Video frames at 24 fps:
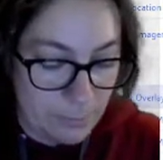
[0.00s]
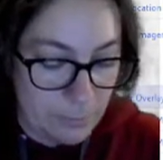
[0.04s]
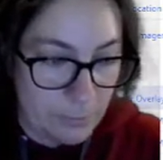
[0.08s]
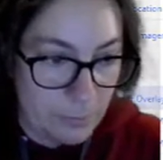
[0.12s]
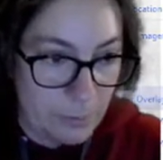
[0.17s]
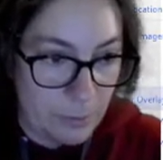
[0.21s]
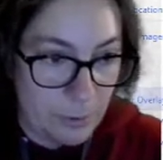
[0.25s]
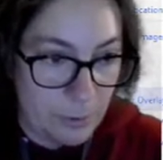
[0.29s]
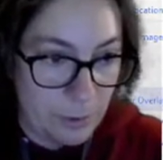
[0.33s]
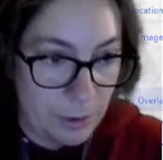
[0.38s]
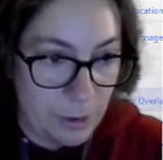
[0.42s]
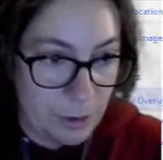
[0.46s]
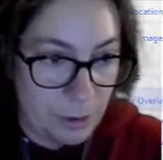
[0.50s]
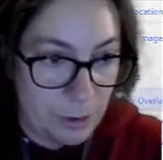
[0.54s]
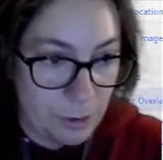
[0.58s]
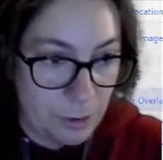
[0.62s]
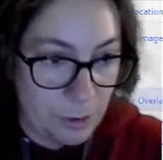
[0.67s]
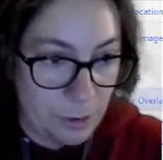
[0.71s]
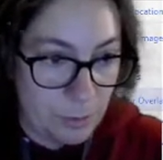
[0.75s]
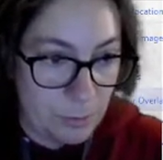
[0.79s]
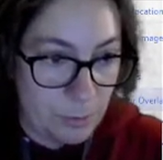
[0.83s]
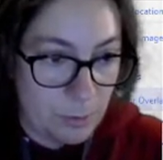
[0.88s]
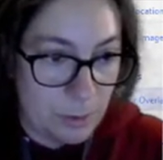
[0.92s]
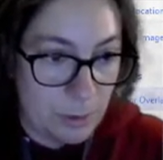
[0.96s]

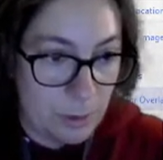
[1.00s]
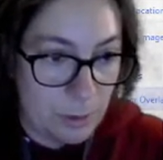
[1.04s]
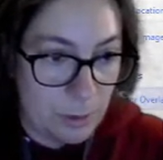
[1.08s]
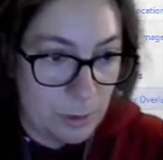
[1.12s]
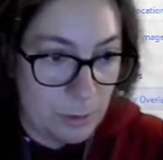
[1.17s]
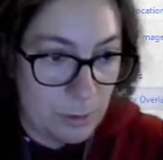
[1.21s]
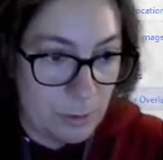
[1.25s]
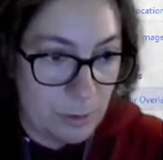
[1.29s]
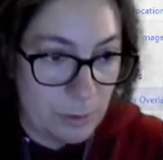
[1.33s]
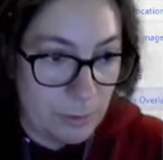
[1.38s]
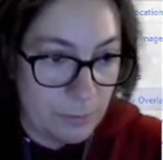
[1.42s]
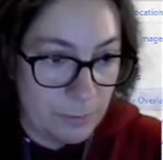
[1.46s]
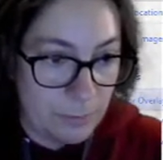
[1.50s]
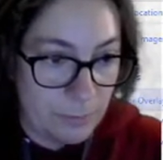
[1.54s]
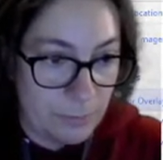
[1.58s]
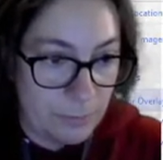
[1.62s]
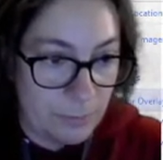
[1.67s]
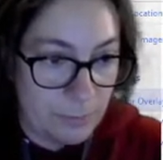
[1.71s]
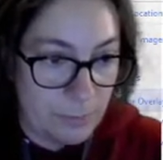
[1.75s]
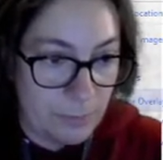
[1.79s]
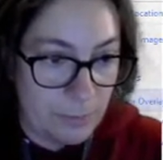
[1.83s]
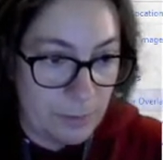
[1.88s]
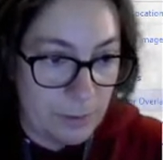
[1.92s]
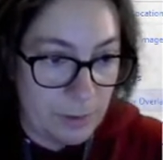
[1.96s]
British War
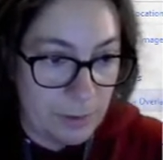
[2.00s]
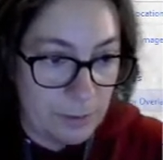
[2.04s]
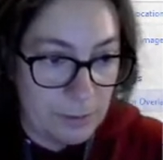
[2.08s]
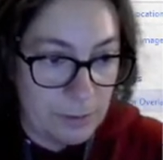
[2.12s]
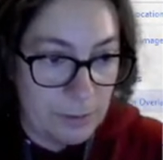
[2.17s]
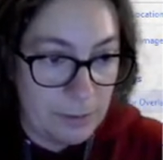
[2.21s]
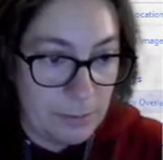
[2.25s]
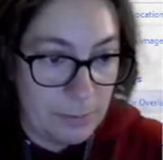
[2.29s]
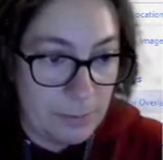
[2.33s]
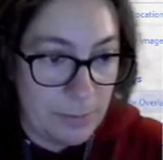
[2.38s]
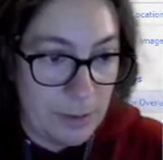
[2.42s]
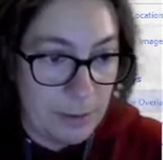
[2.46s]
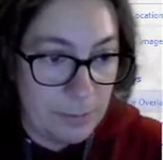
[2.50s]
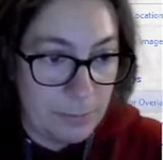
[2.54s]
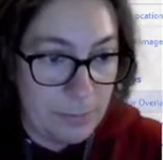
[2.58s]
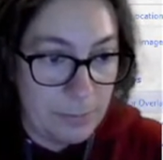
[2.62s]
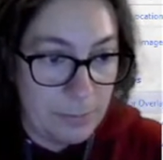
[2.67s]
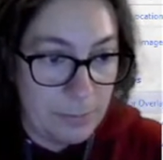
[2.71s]
Office map,